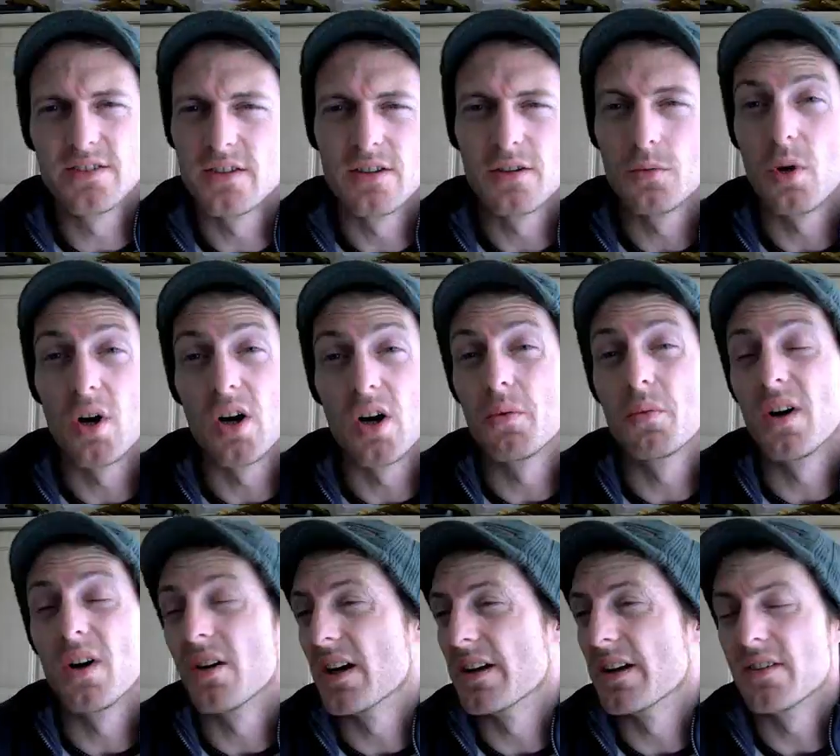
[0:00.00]
or
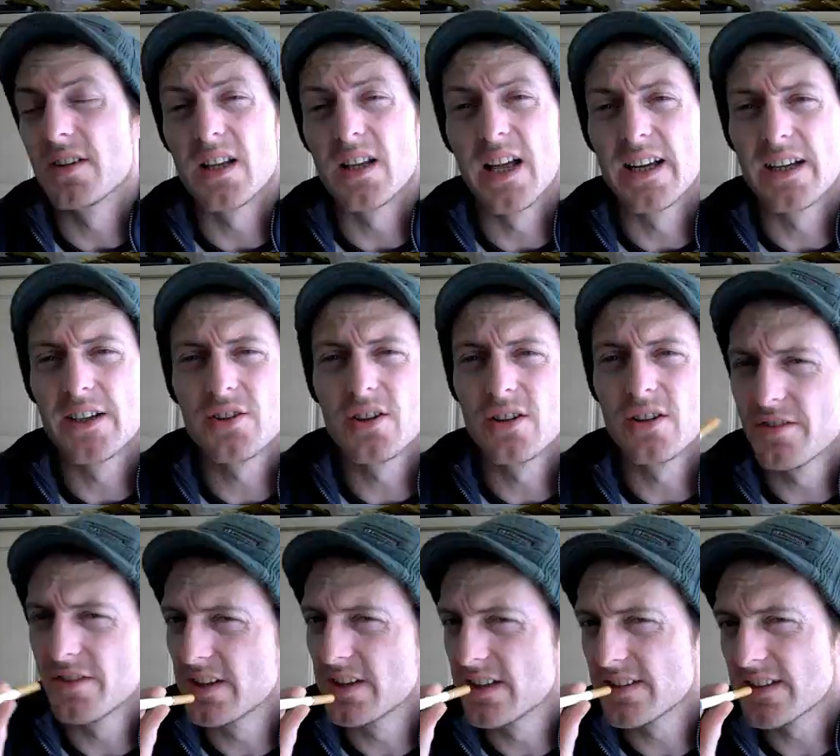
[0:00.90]
whatever. Like, I
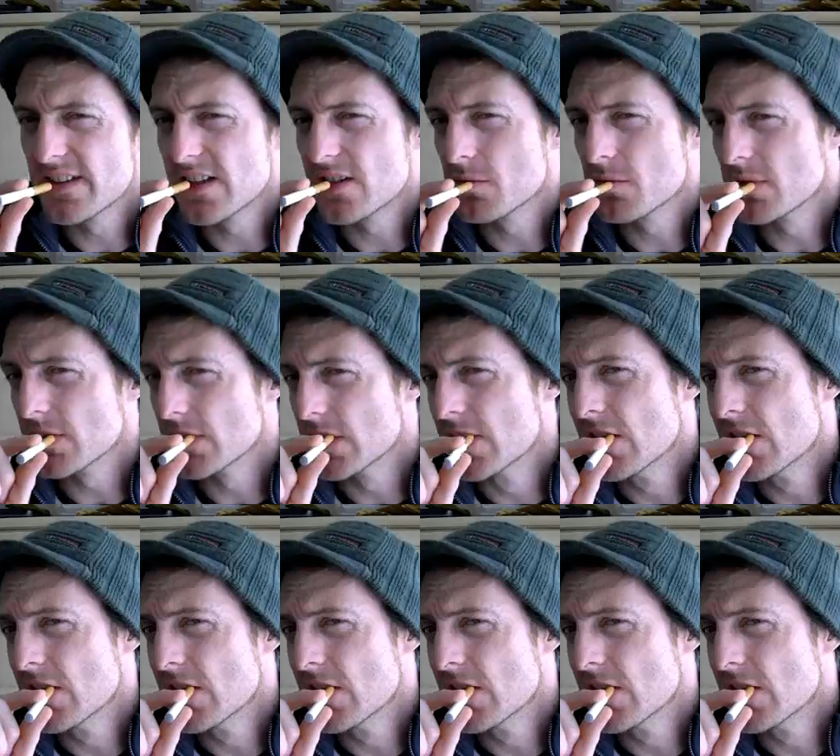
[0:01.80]
don't think it's actually